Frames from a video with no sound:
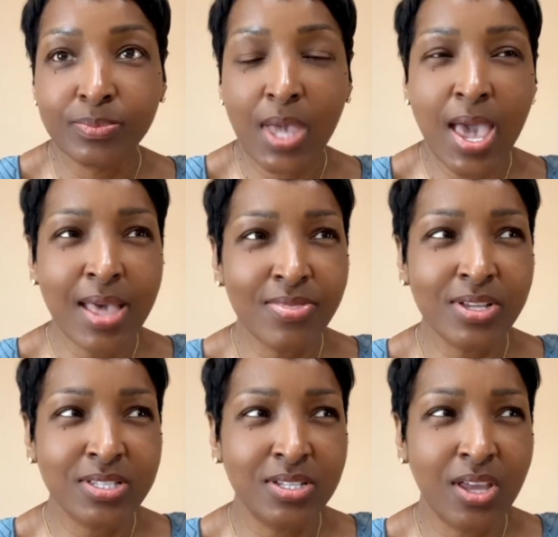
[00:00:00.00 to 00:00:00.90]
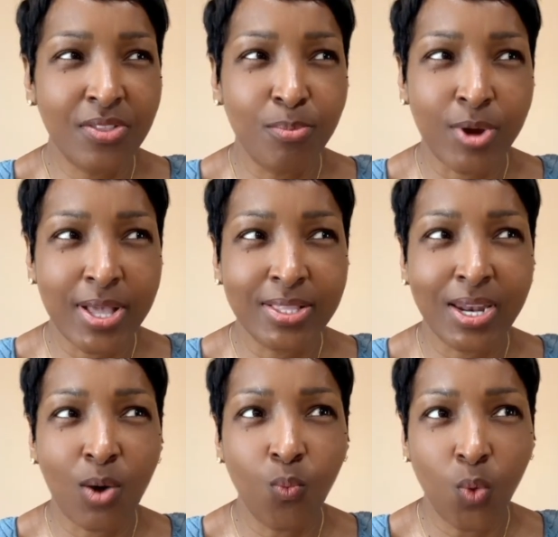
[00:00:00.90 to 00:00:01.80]
there's another brand that
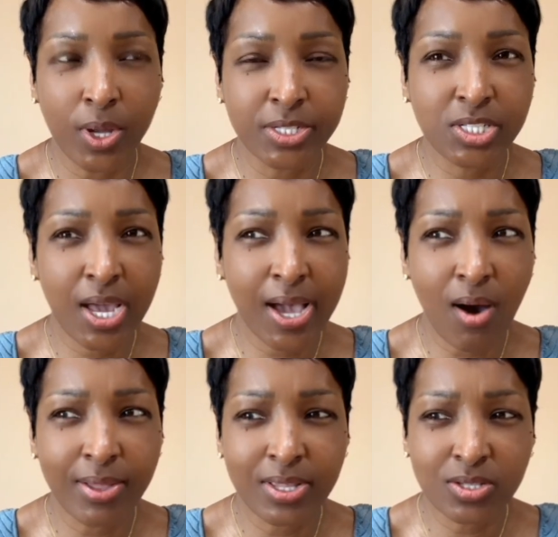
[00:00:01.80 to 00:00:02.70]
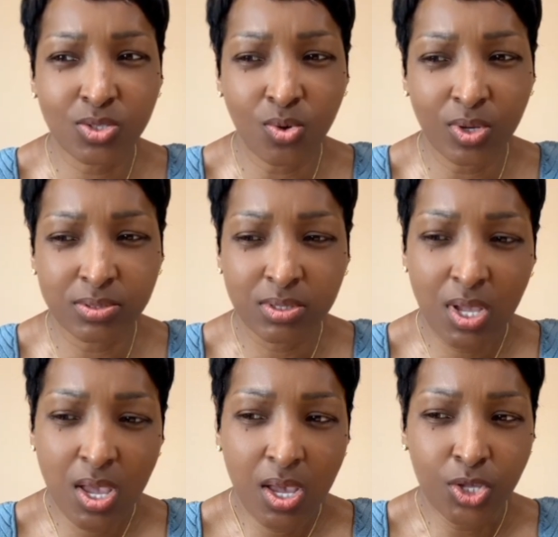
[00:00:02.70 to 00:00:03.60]
I want to check out. I think it's called
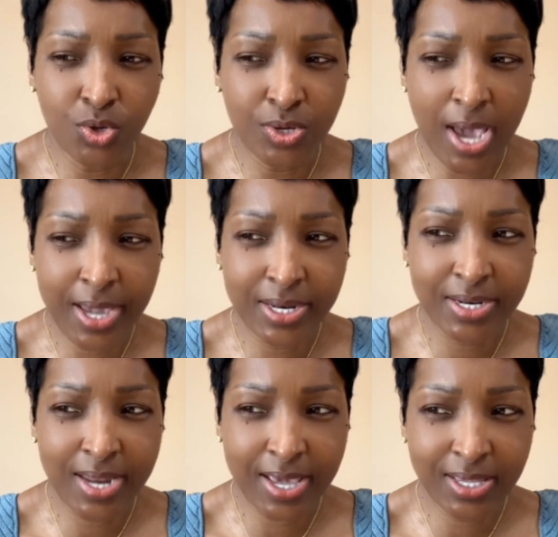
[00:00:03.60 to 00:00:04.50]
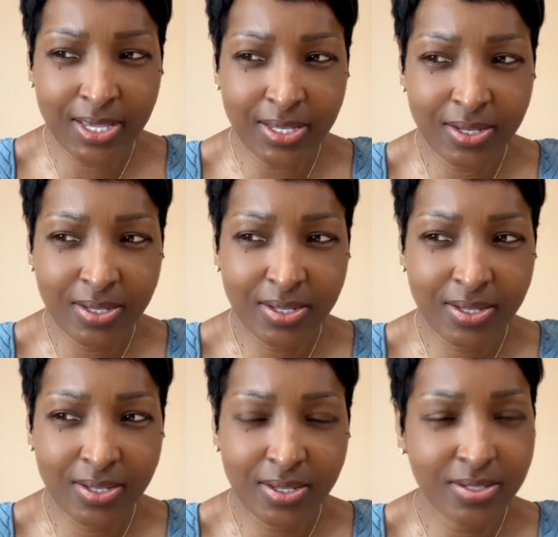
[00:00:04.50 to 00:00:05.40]
United Naked,
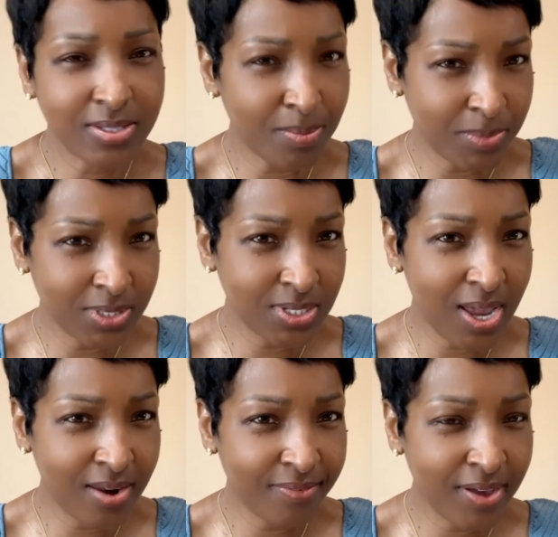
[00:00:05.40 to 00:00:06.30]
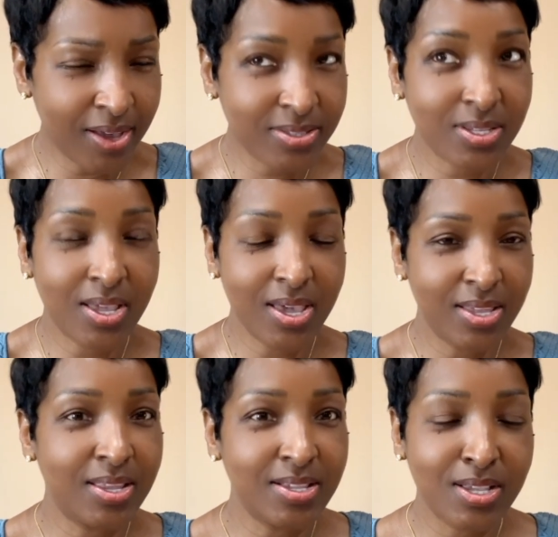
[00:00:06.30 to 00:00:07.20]
something to that effect. And
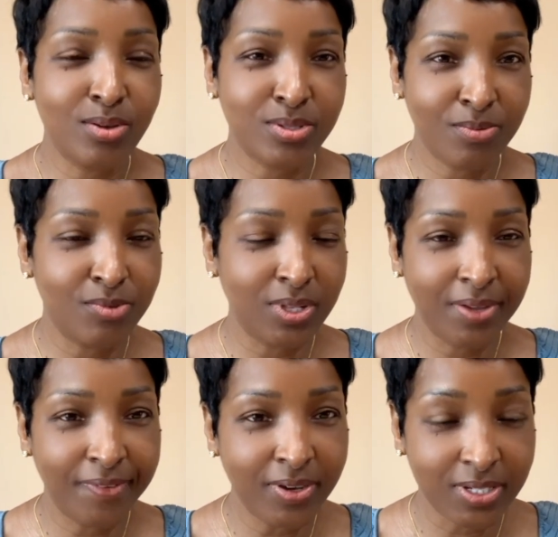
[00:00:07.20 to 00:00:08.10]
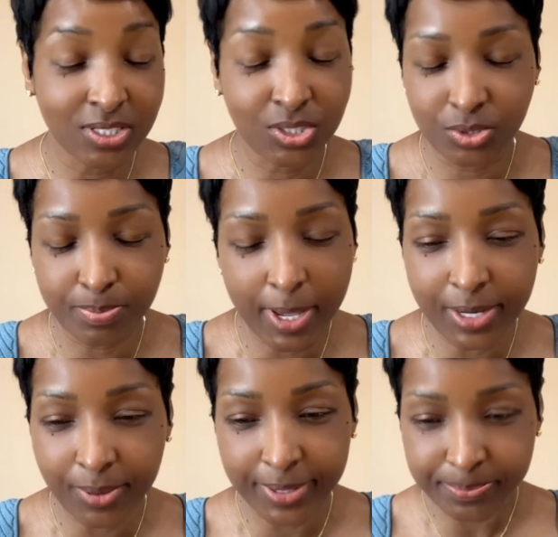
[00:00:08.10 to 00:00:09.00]
they sell some really funky shoes. But anyway,